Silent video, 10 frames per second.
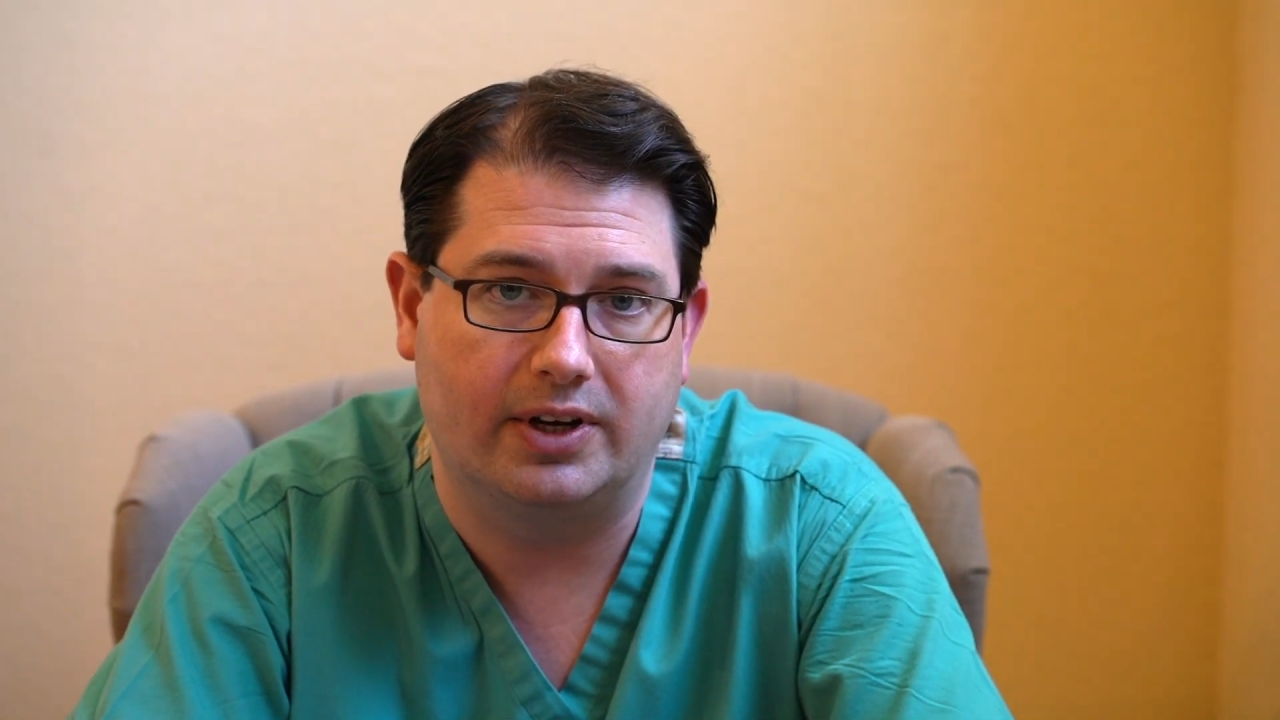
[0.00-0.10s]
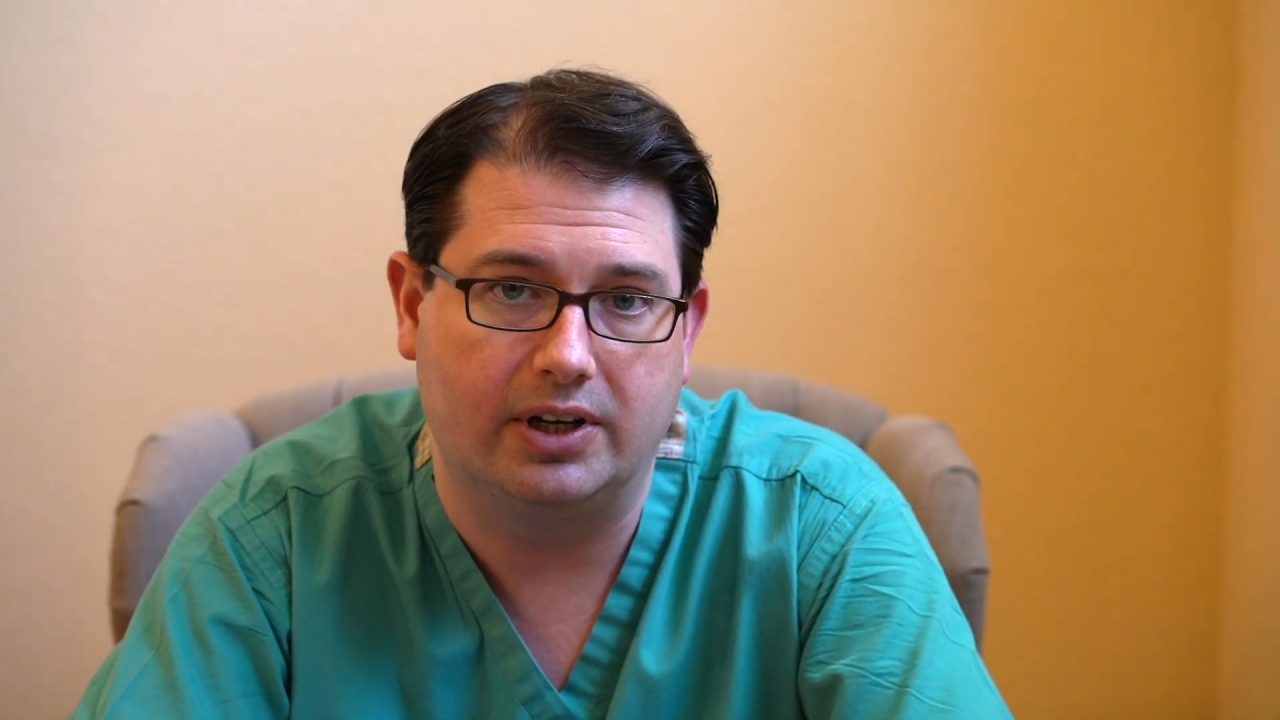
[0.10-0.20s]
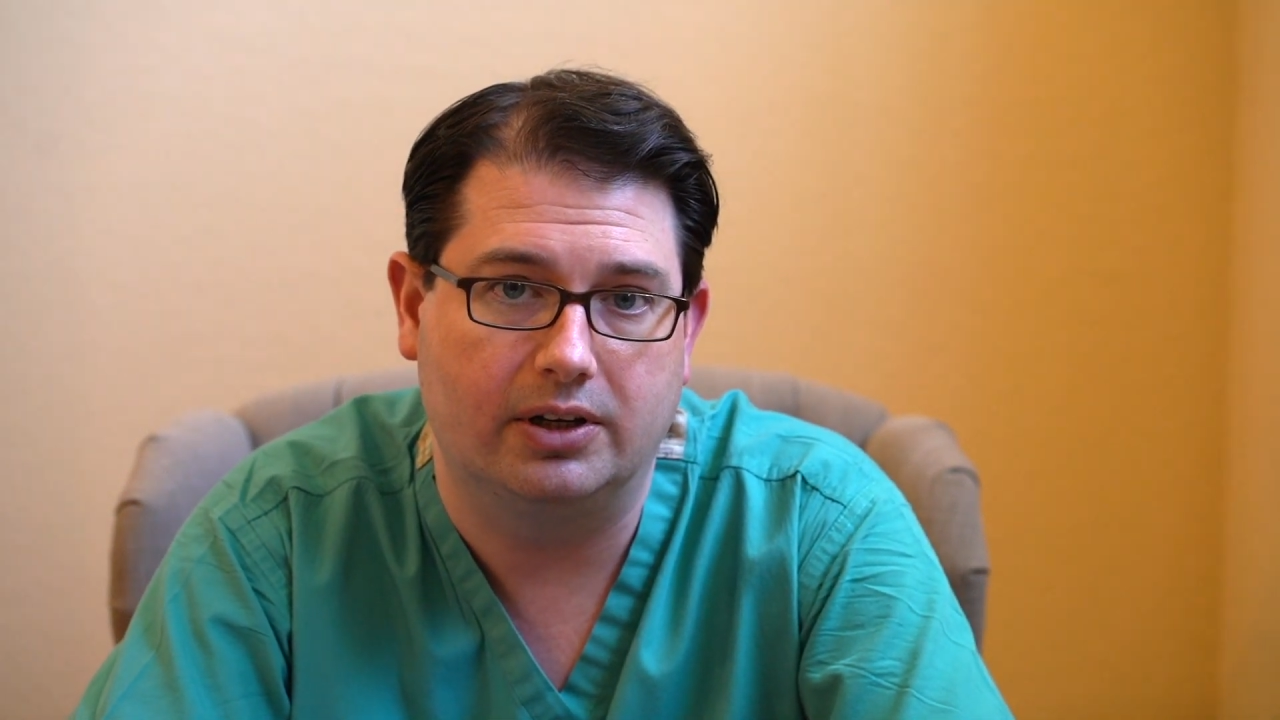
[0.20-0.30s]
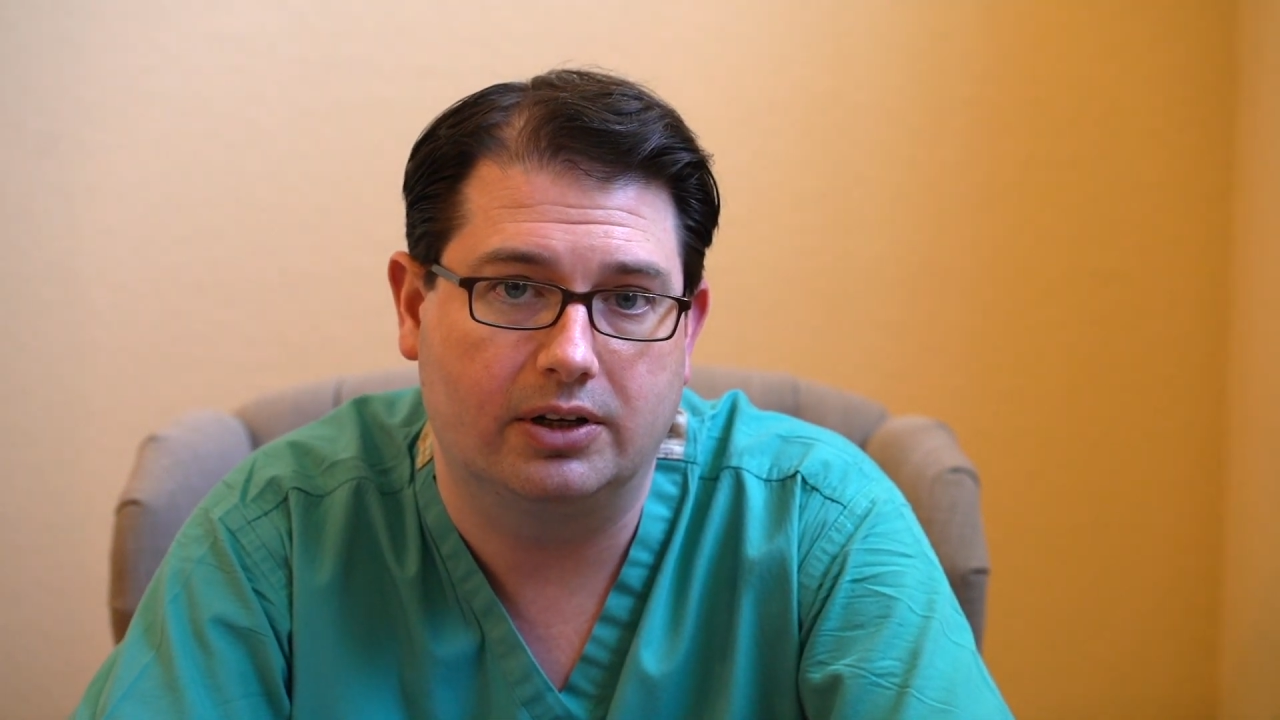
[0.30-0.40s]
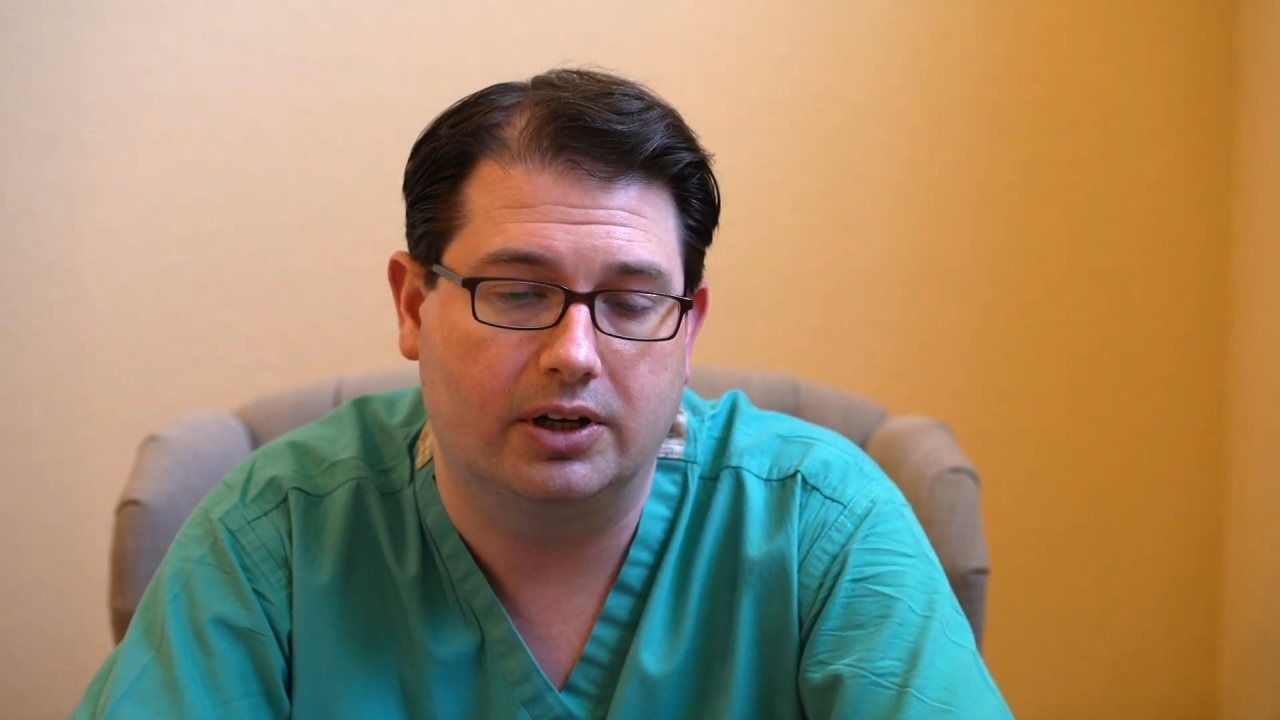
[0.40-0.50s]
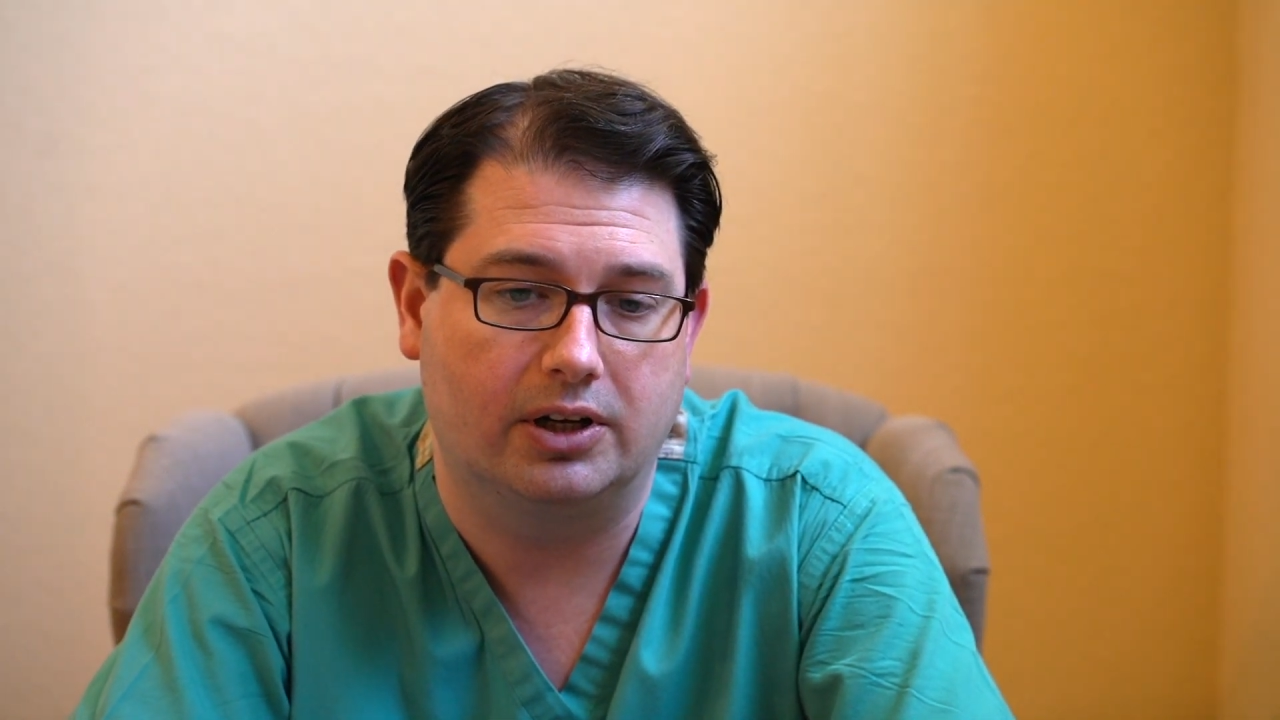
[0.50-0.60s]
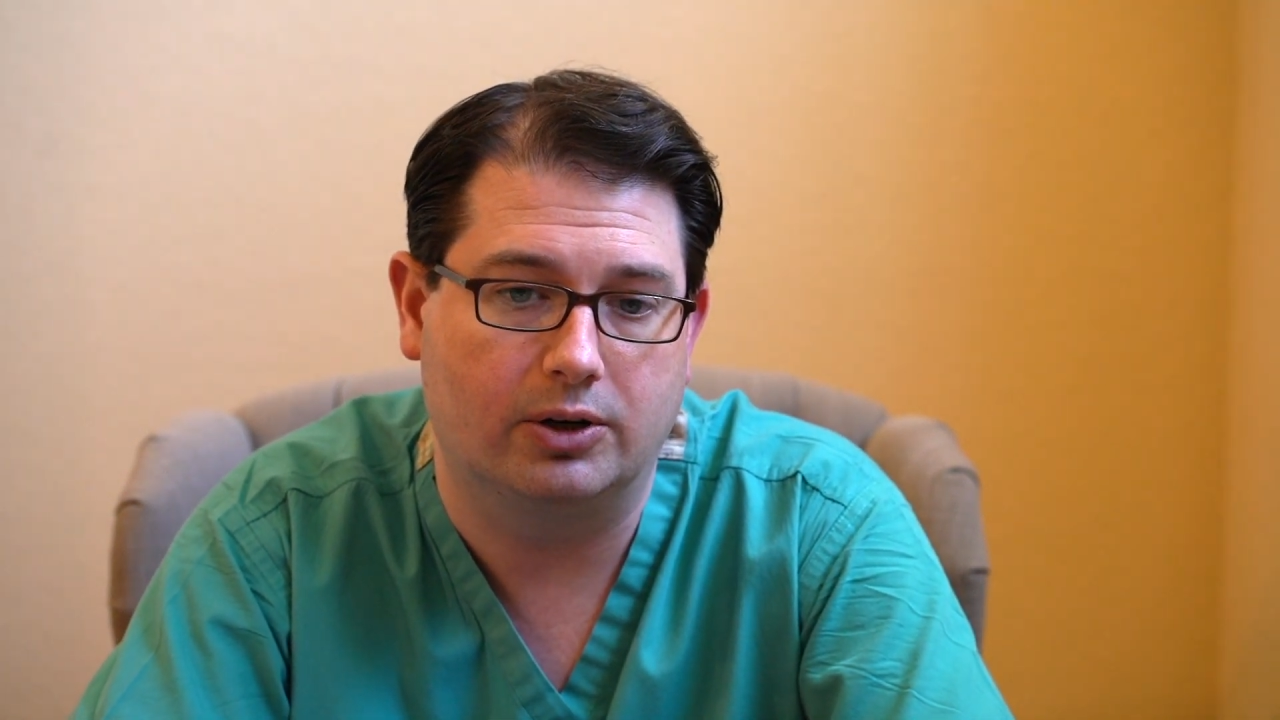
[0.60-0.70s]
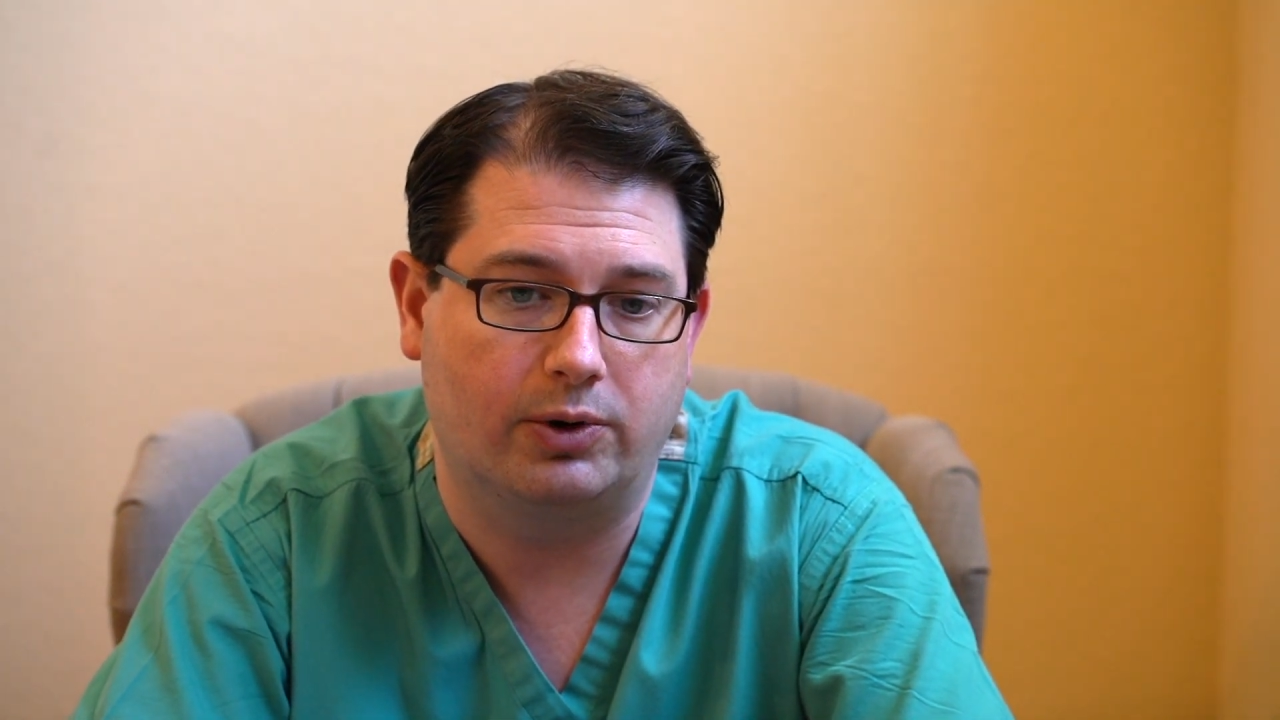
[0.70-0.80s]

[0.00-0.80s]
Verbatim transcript: any uh,